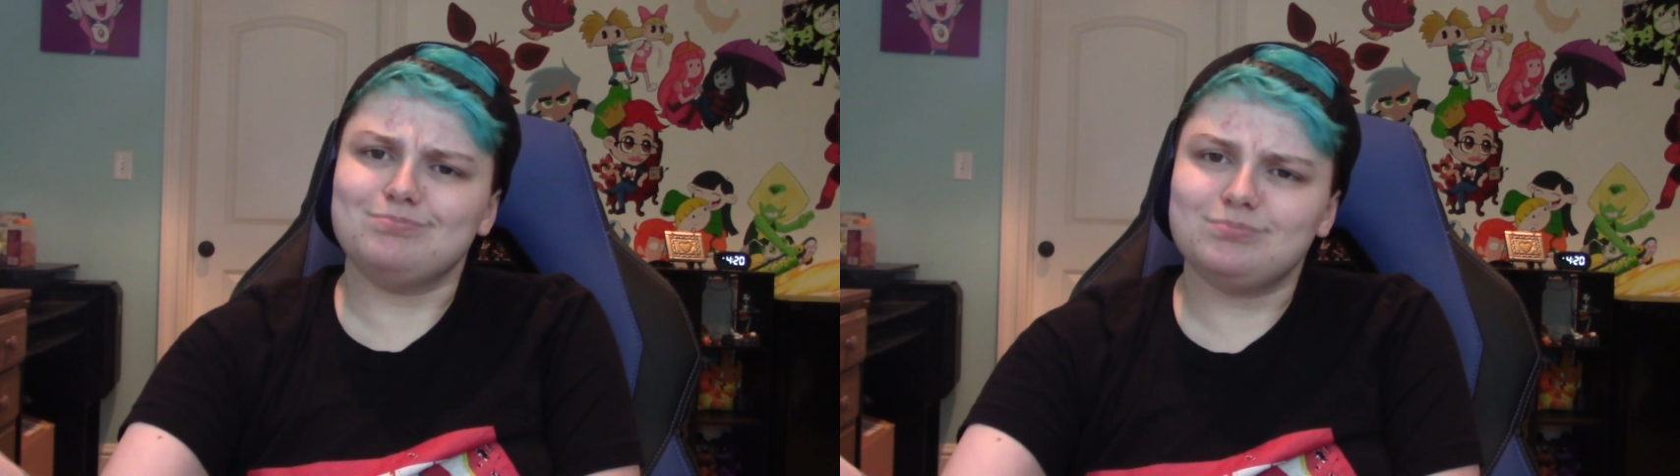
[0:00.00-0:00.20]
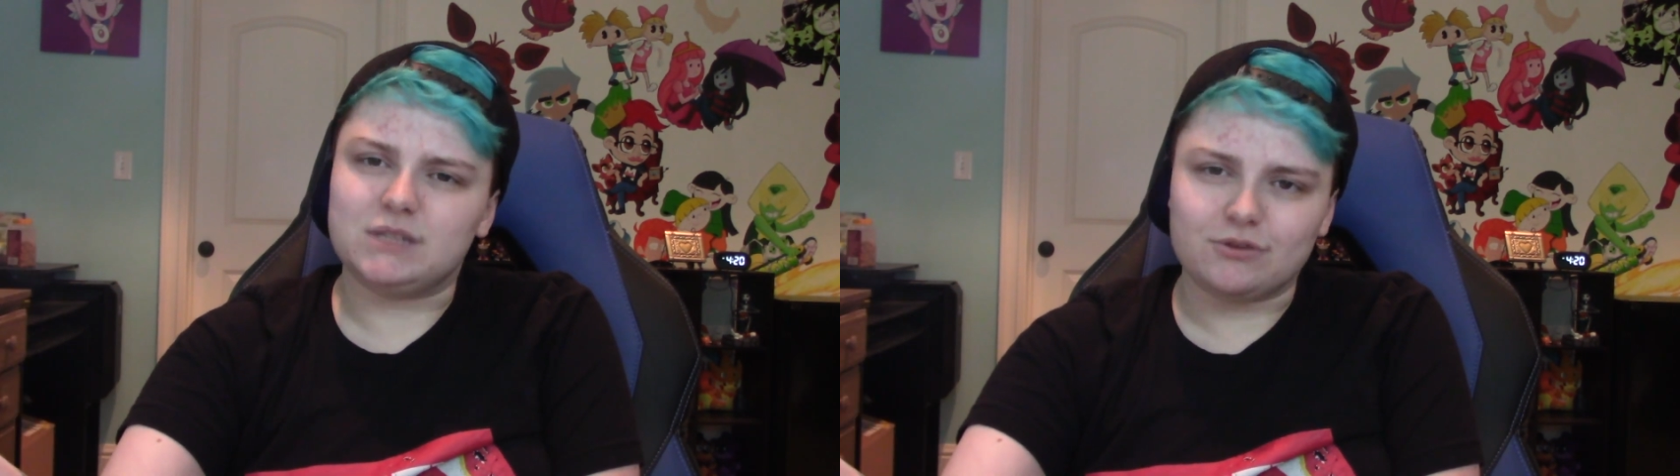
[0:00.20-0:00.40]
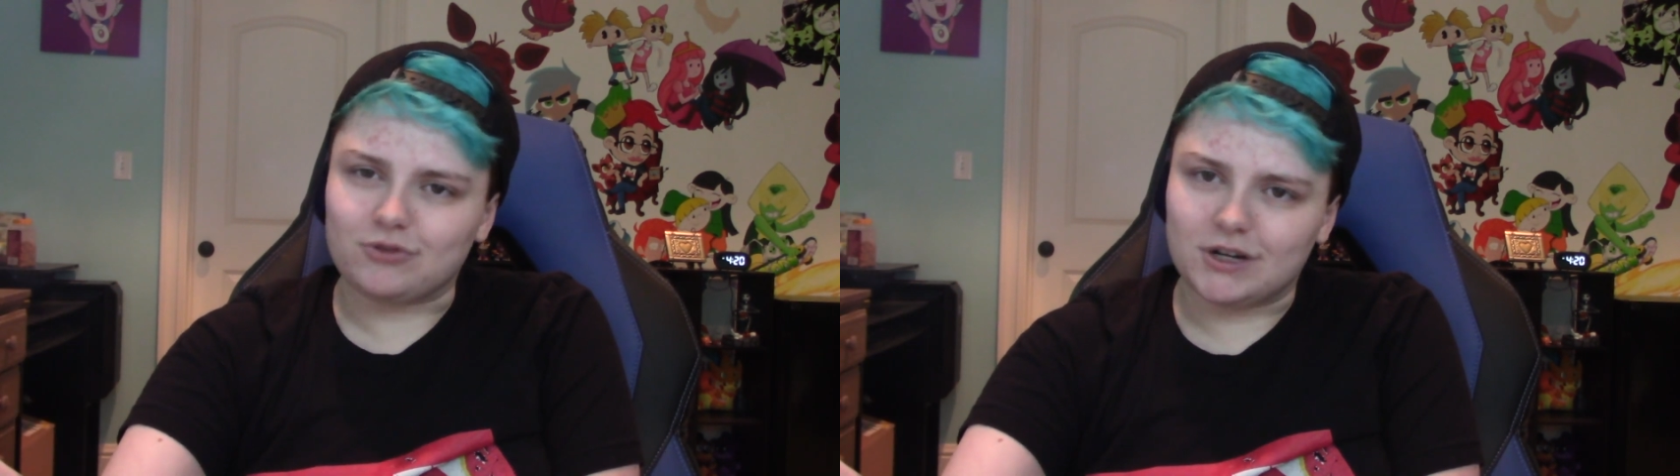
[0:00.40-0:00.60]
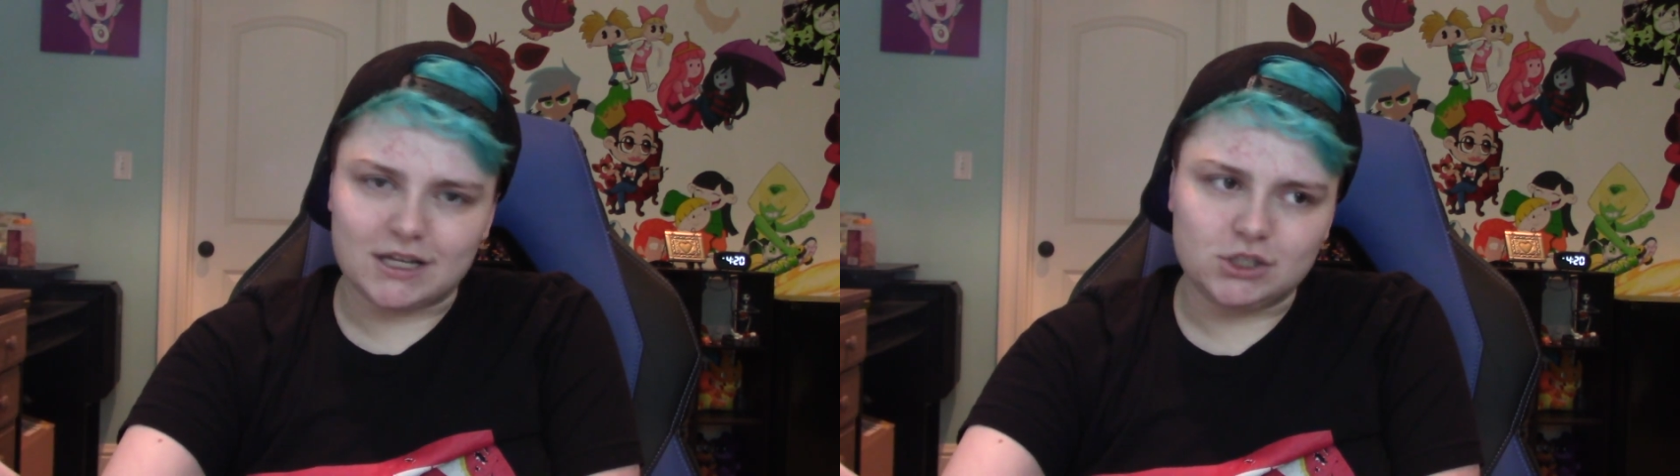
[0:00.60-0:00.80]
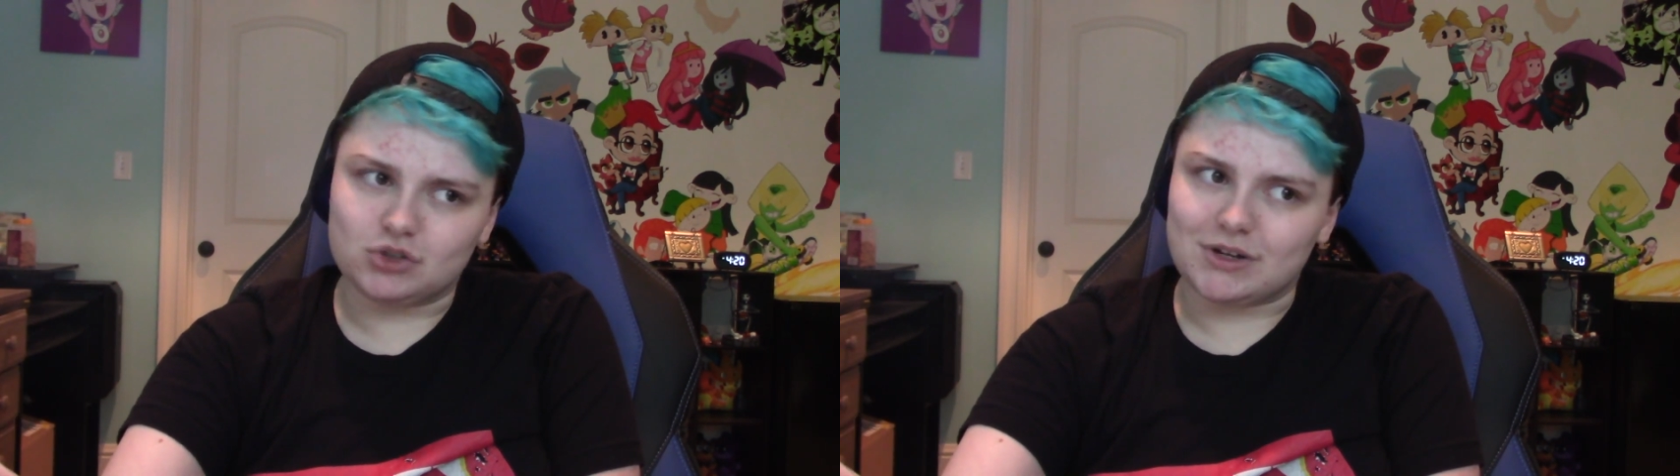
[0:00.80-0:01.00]
different
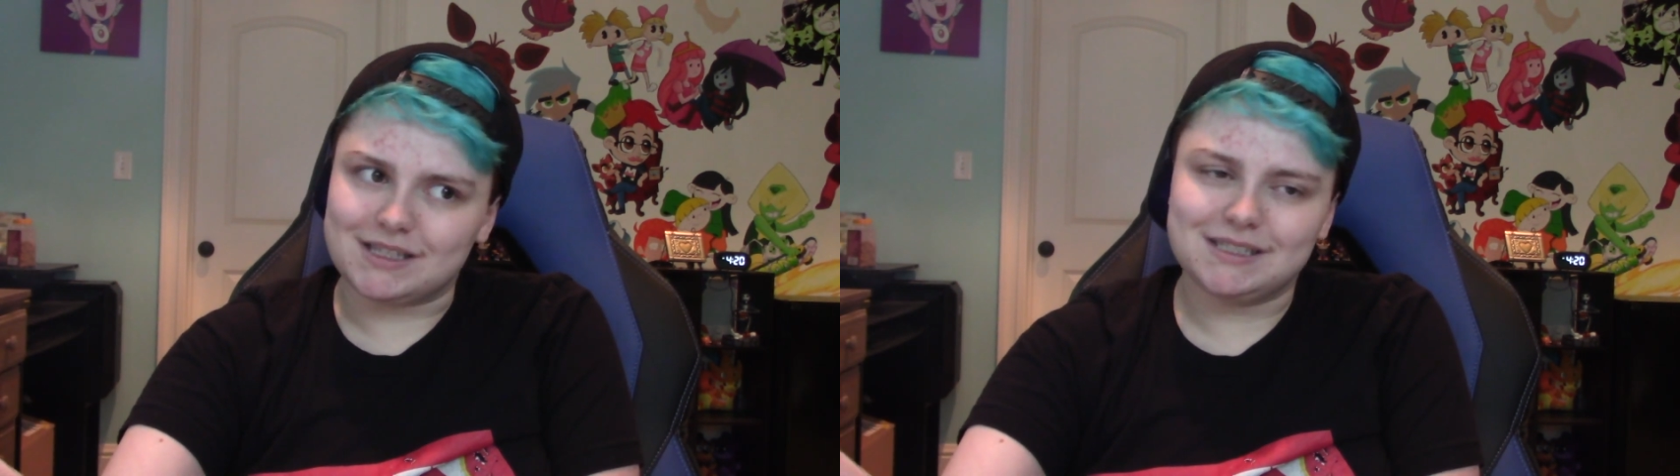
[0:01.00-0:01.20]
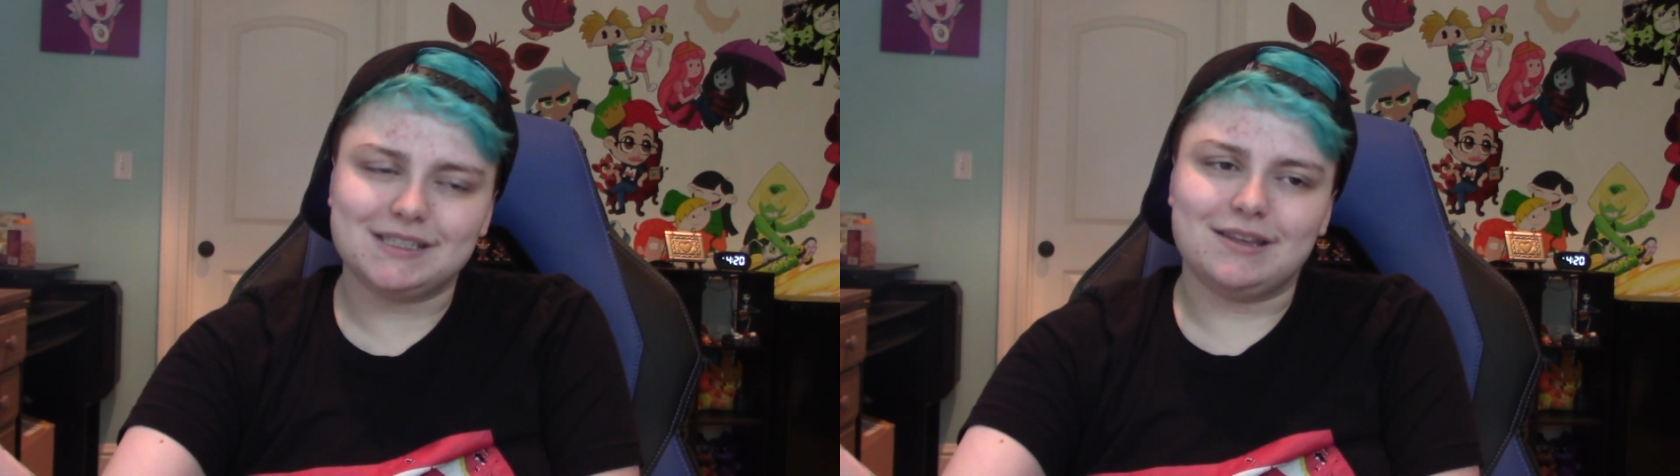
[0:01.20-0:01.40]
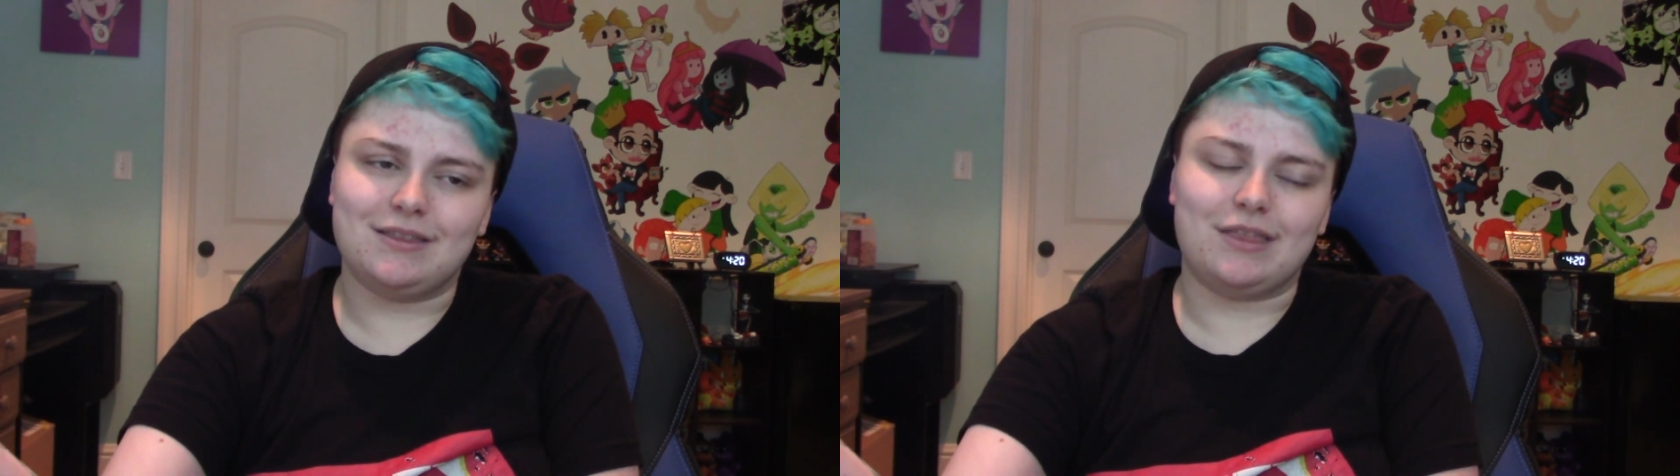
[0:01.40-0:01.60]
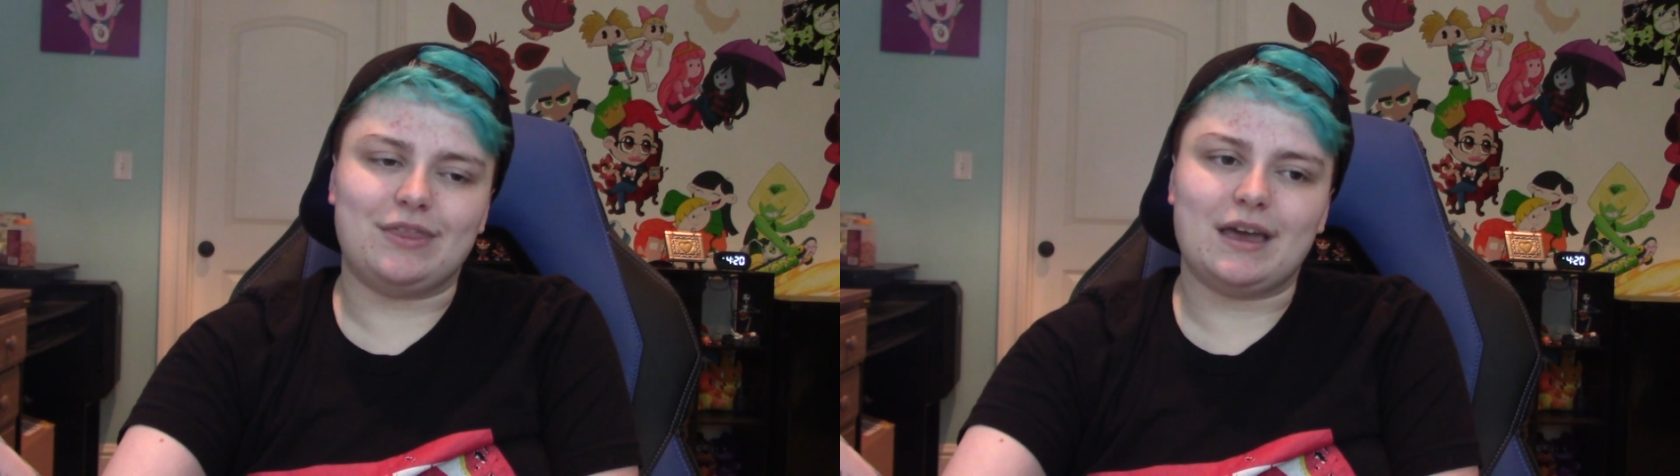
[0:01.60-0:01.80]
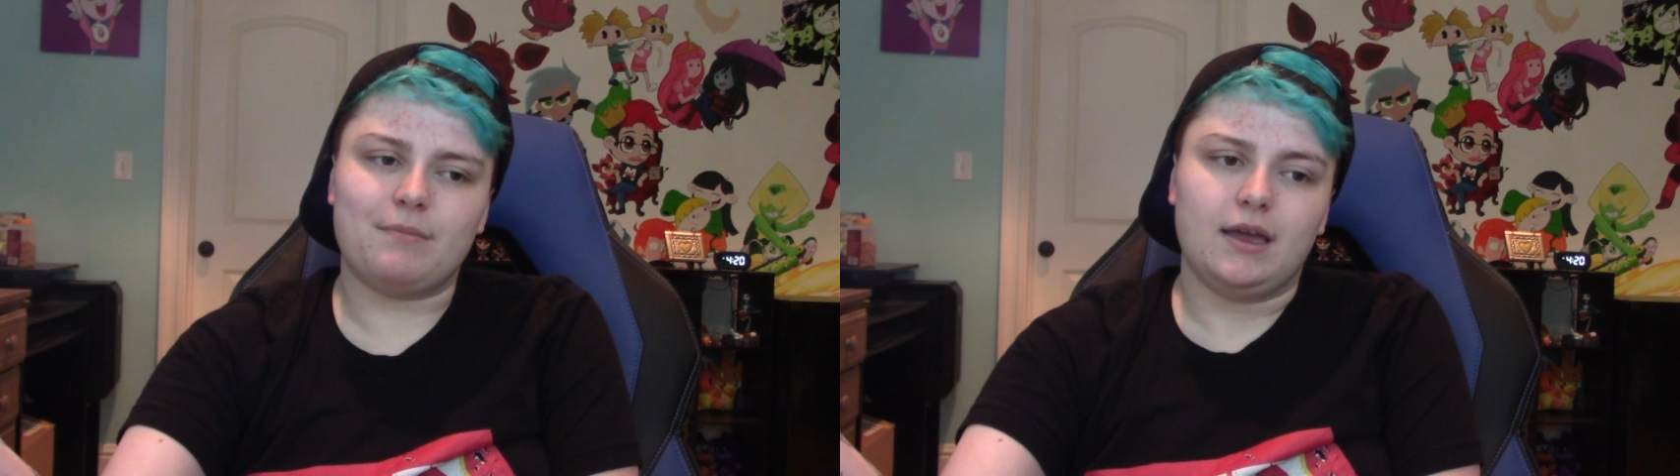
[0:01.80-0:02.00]
interests than them,